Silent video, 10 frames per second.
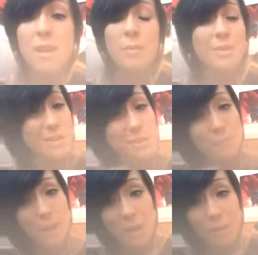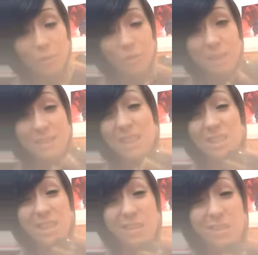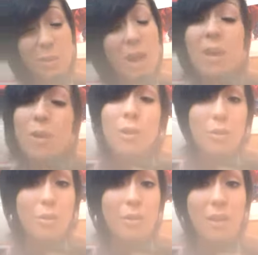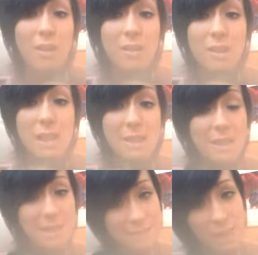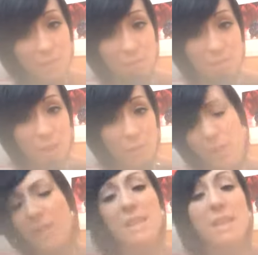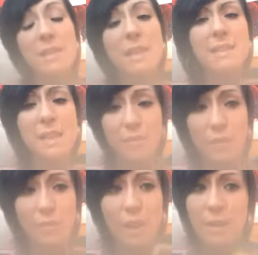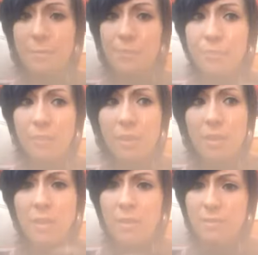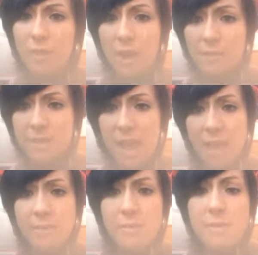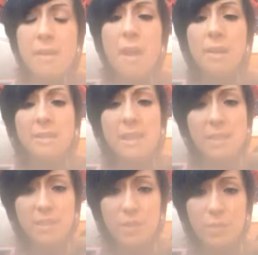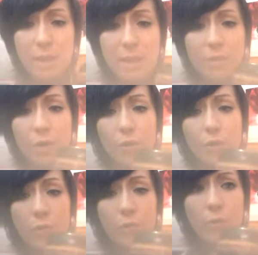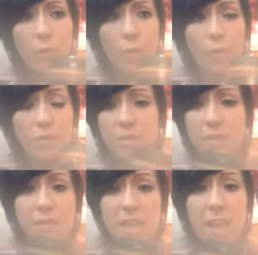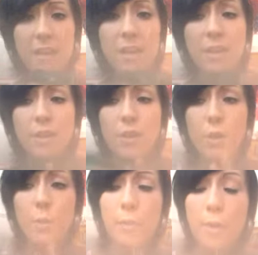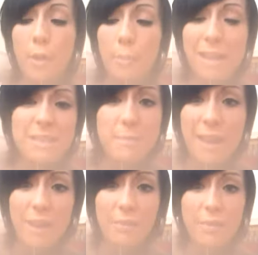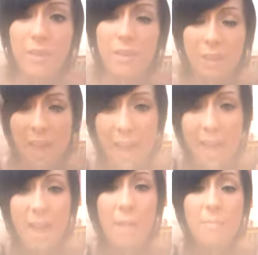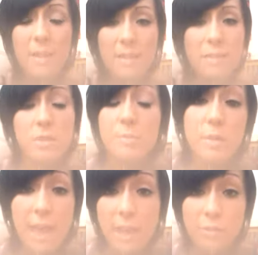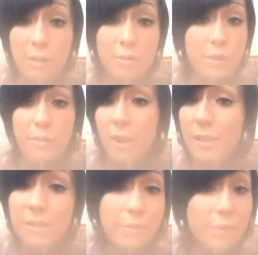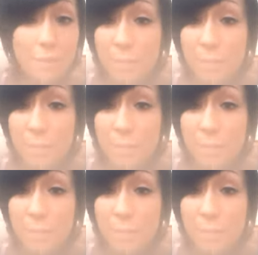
which is a bit long. It's actually quite a lot longer than the Lee Stafford stuff. You have to leave the Lee Stafford on for like 5-10. This you leave on for just 15. You put a plastic bag over your hair and then just put the hairdryer on it for like a few